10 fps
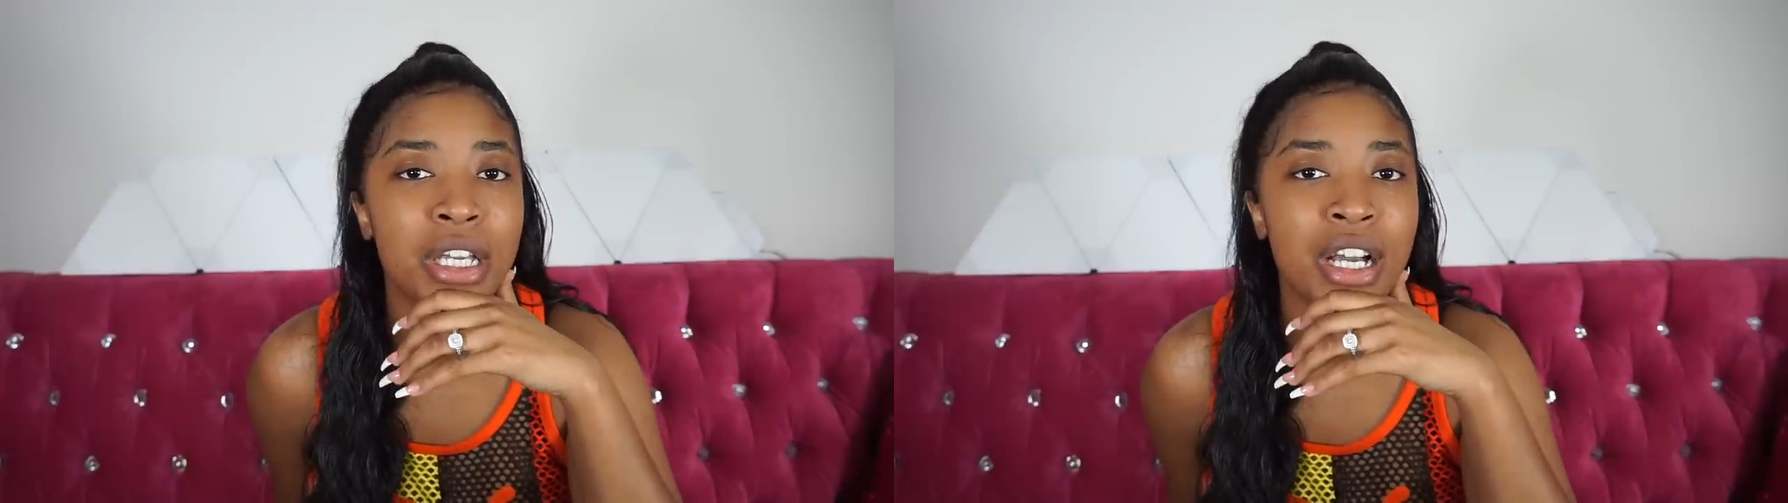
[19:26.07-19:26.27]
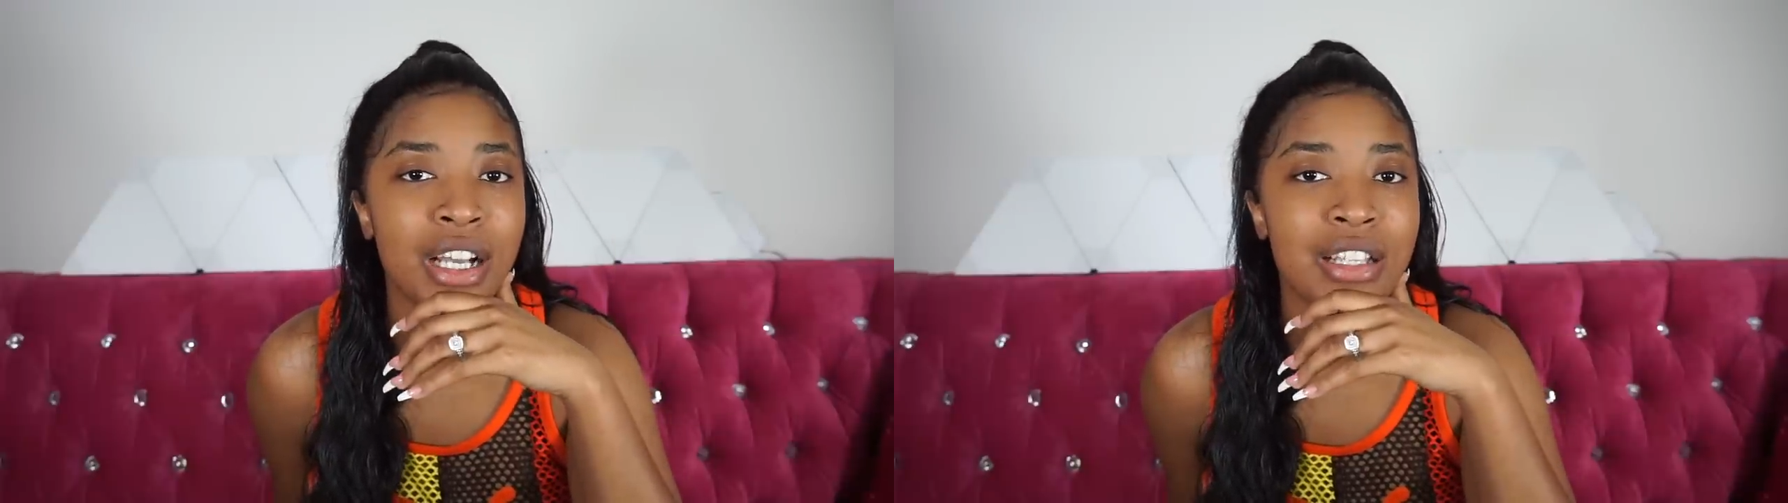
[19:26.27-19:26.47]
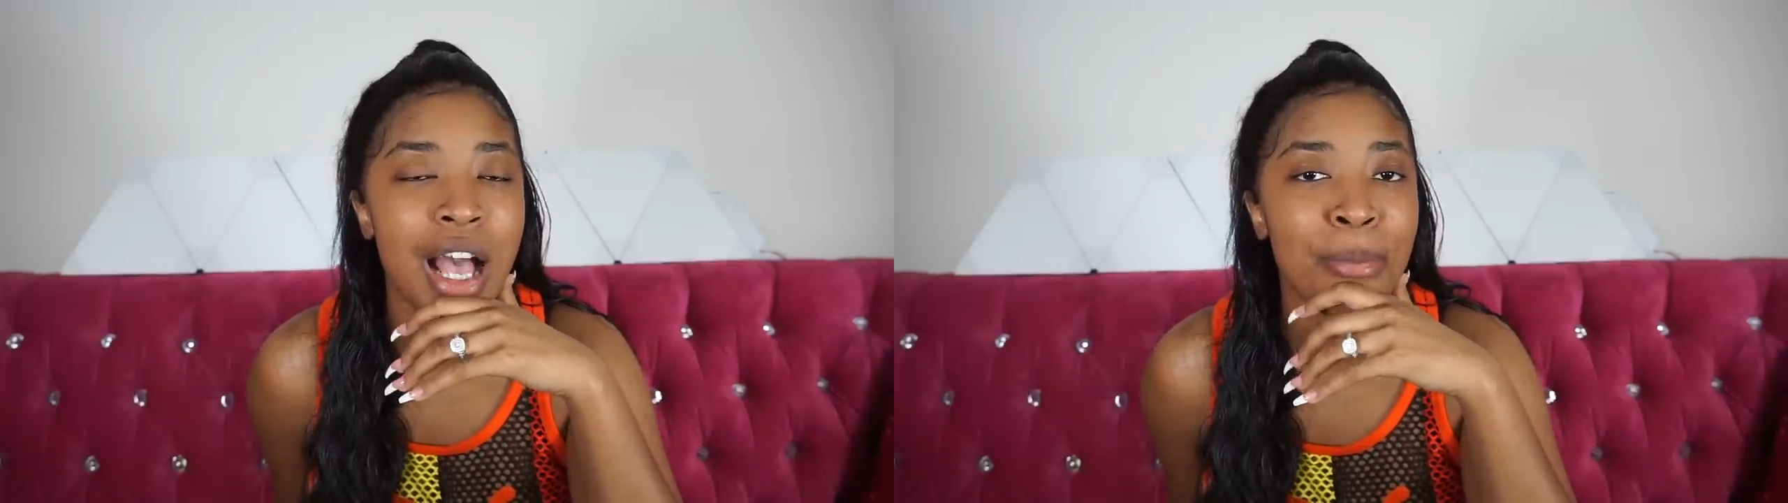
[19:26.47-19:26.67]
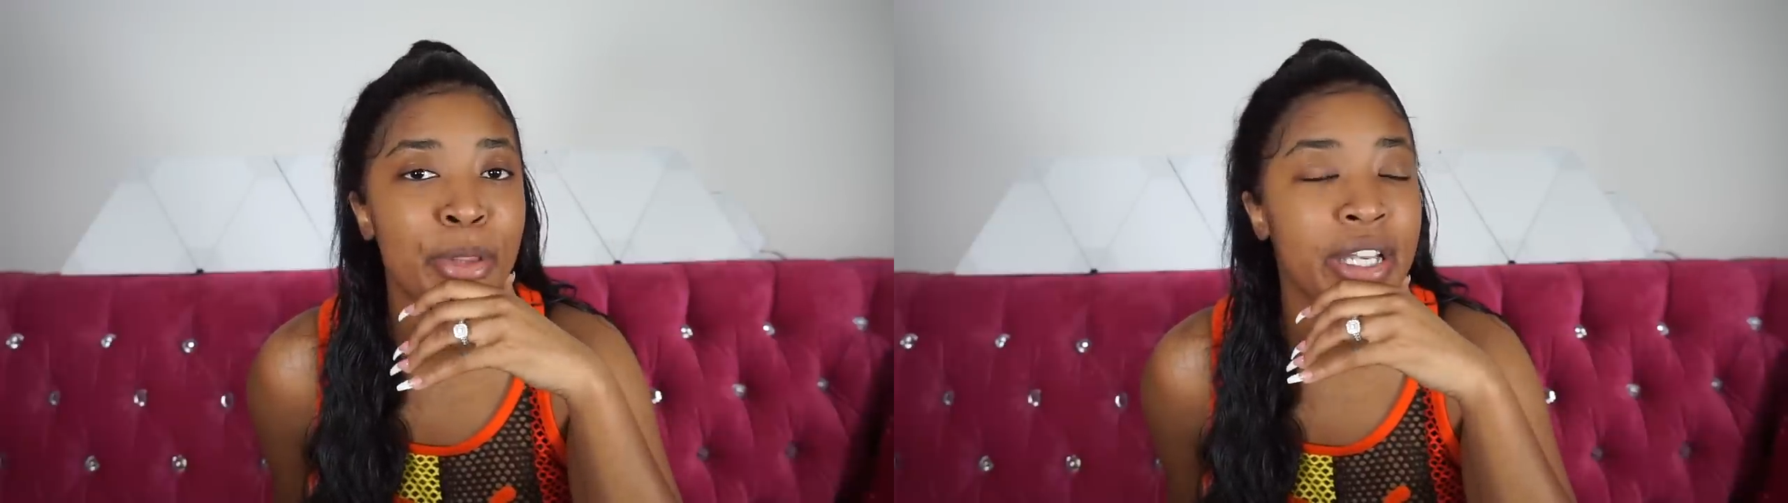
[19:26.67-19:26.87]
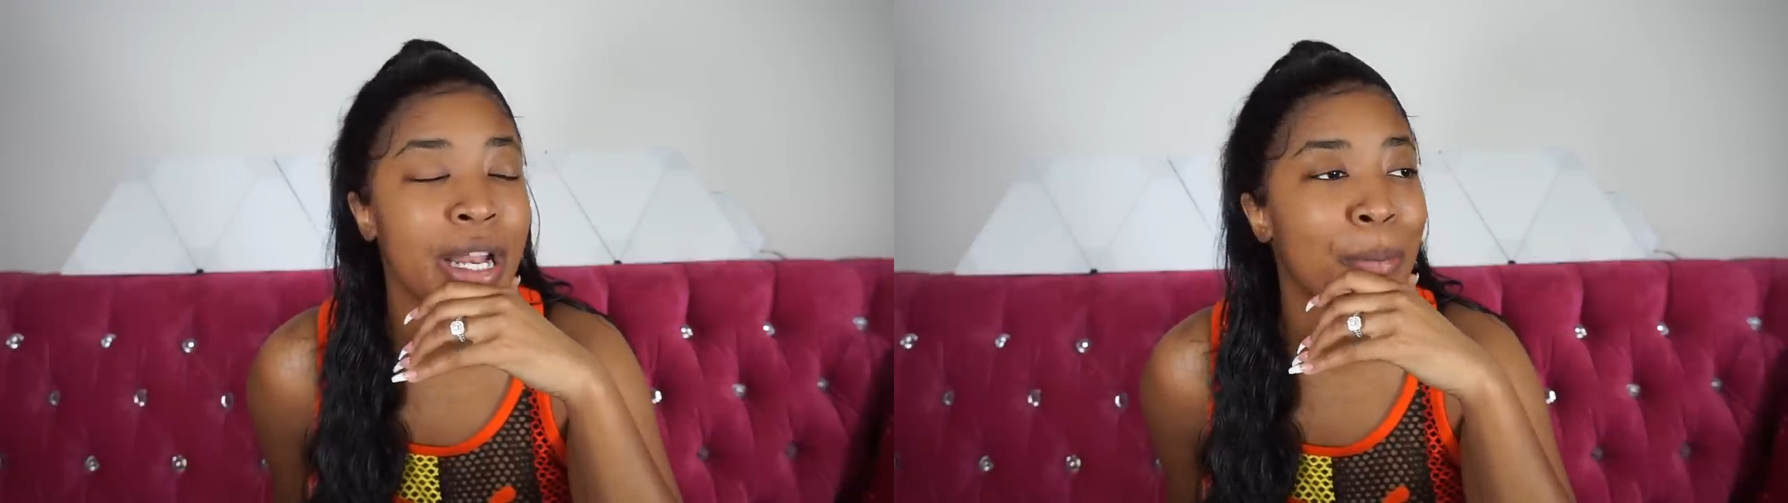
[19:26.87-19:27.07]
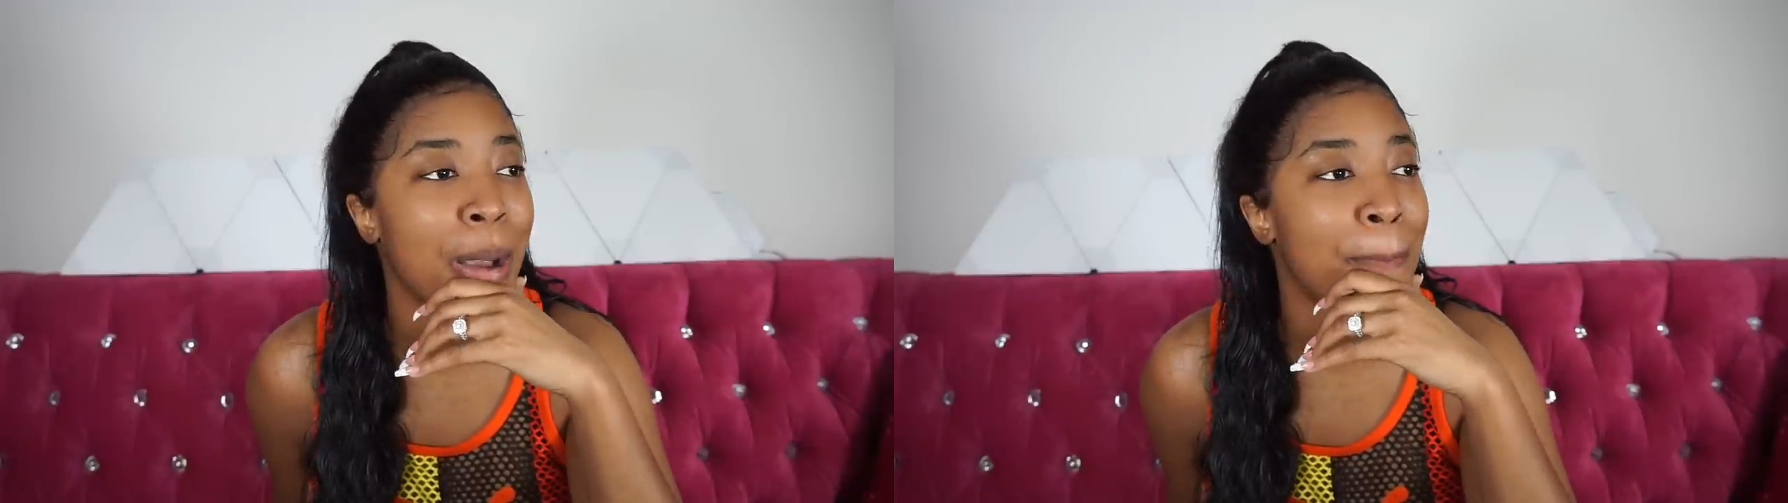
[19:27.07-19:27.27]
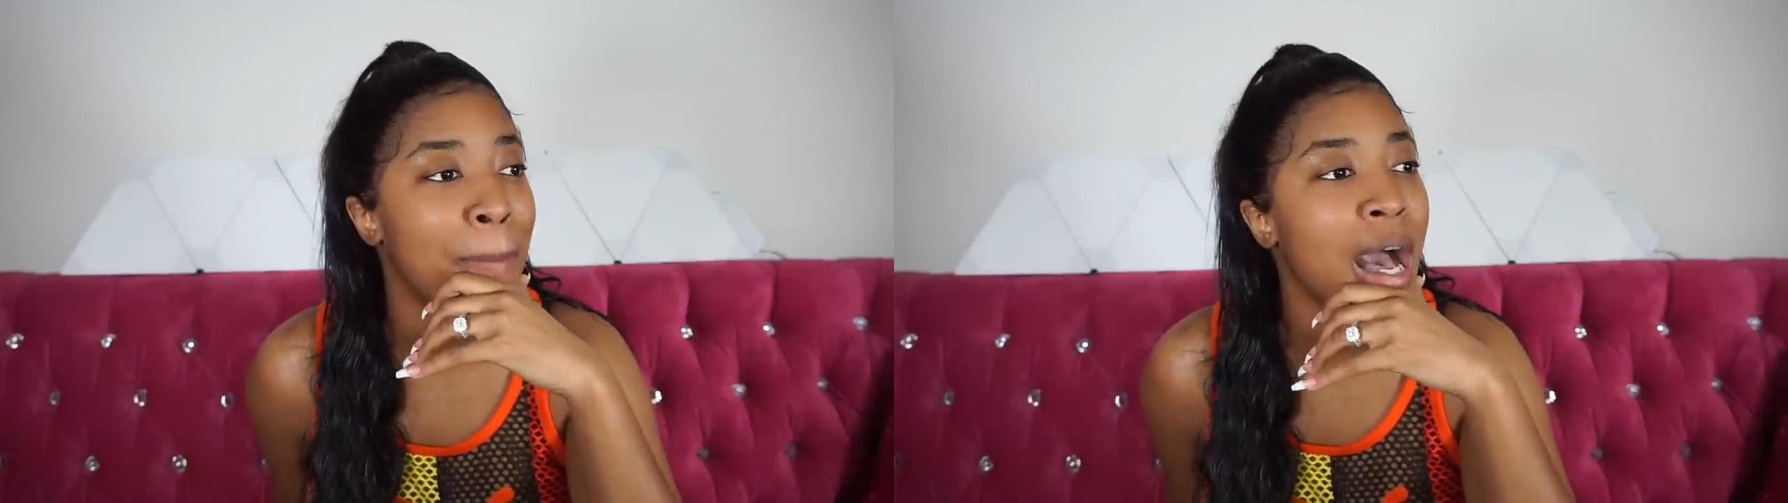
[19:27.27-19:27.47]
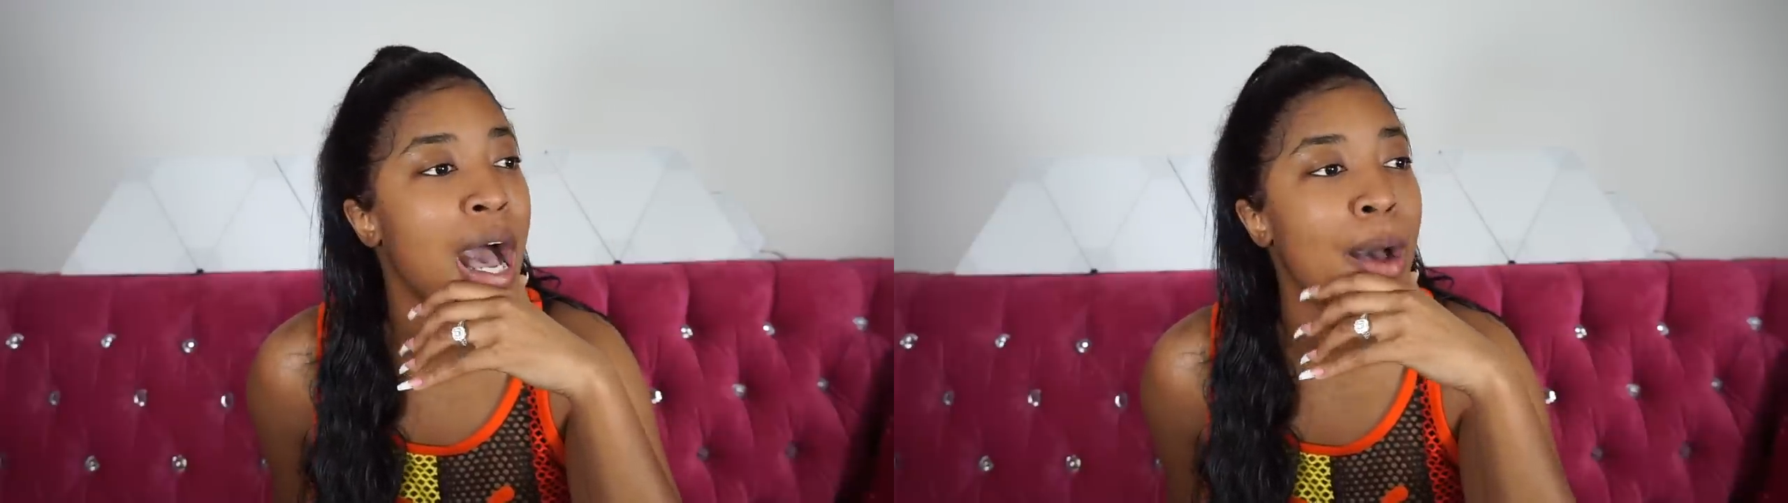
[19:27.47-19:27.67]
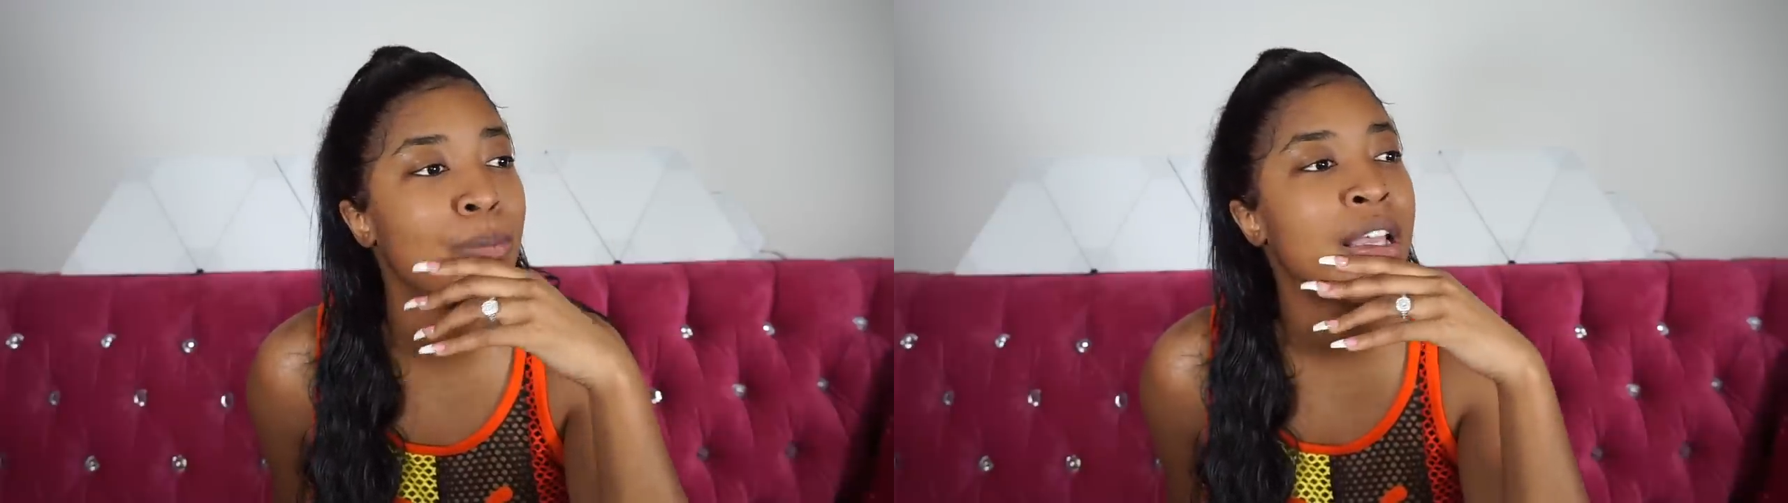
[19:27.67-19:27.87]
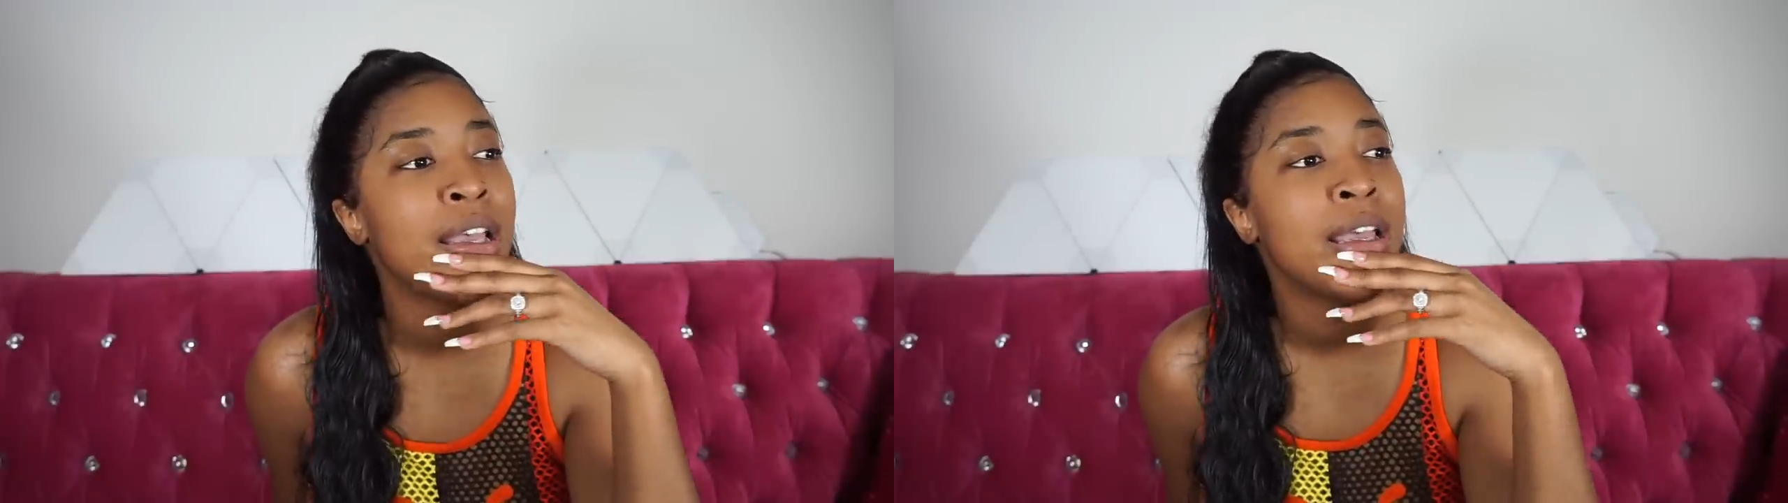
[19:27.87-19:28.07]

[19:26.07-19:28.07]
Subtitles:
because I'm looking at my mom